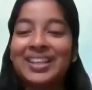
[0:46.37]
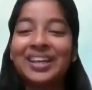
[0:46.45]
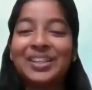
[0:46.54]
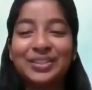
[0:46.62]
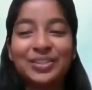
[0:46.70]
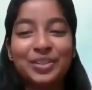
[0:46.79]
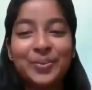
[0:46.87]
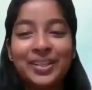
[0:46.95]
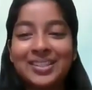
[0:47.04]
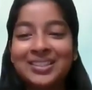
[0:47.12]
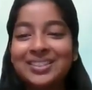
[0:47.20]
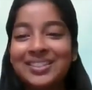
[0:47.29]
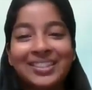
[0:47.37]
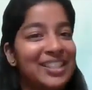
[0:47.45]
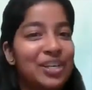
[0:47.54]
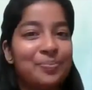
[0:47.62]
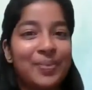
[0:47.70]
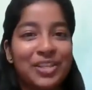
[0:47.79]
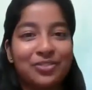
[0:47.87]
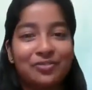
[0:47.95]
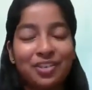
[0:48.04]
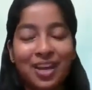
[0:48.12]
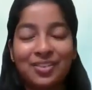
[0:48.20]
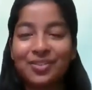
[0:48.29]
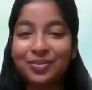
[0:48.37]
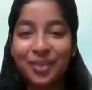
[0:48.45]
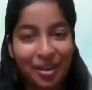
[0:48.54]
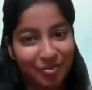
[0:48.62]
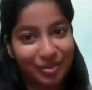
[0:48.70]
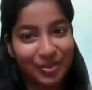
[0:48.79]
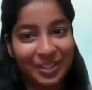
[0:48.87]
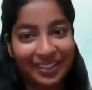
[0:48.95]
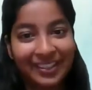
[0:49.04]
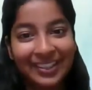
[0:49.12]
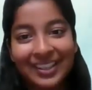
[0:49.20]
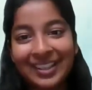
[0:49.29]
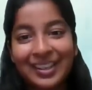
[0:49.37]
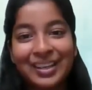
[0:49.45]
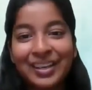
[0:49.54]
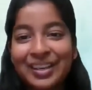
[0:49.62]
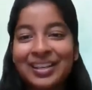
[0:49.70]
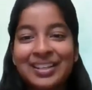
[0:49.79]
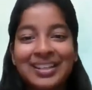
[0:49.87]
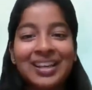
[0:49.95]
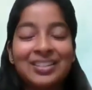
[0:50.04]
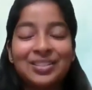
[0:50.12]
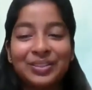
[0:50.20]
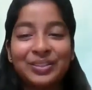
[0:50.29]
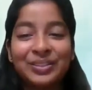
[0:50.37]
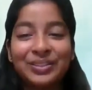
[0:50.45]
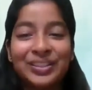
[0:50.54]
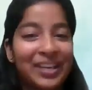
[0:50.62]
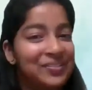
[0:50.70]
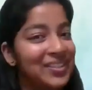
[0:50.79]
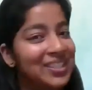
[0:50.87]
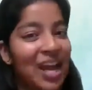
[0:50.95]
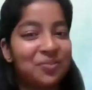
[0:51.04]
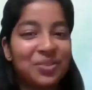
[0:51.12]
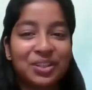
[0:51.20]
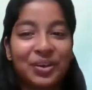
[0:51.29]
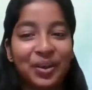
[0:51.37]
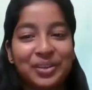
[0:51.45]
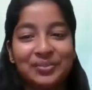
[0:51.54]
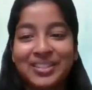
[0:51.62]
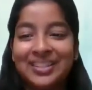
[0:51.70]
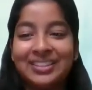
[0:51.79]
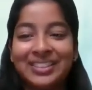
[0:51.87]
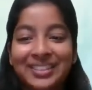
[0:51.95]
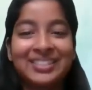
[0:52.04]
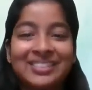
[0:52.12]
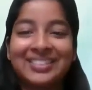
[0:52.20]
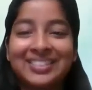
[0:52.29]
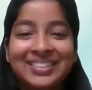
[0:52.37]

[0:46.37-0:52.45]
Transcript: Thank you so much. It's really a pleasure for us to have you here. So, can we start with the conversation?